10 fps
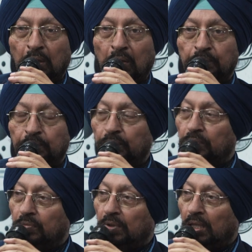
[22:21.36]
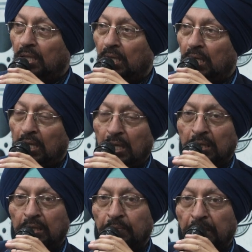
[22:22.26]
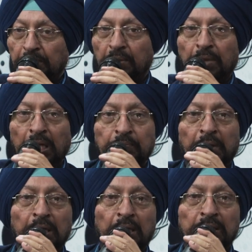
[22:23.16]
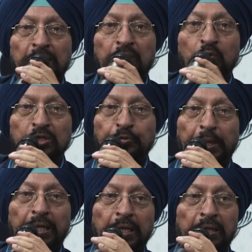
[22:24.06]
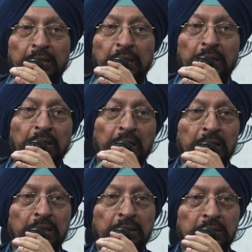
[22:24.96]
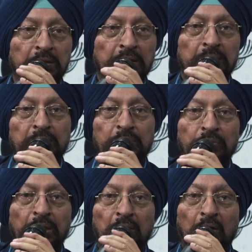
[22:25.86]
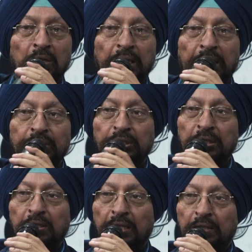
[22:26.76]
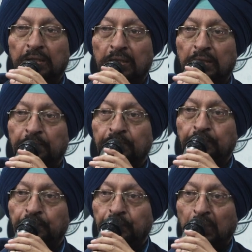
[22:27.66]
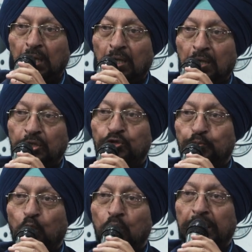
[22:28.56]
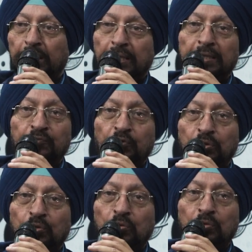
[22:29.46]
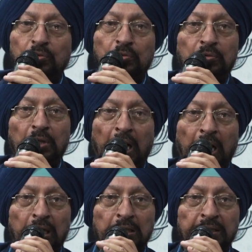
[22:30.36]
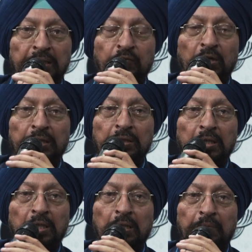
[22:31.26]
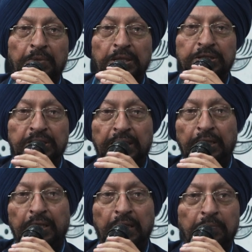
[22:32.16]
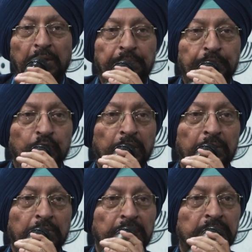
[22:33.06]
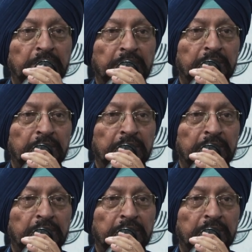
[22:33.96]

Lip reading: know, I remember Mahatma Gandhi was speaking in London to a congregation, and he spoke at length for 2 hours, and one British lady came up to him and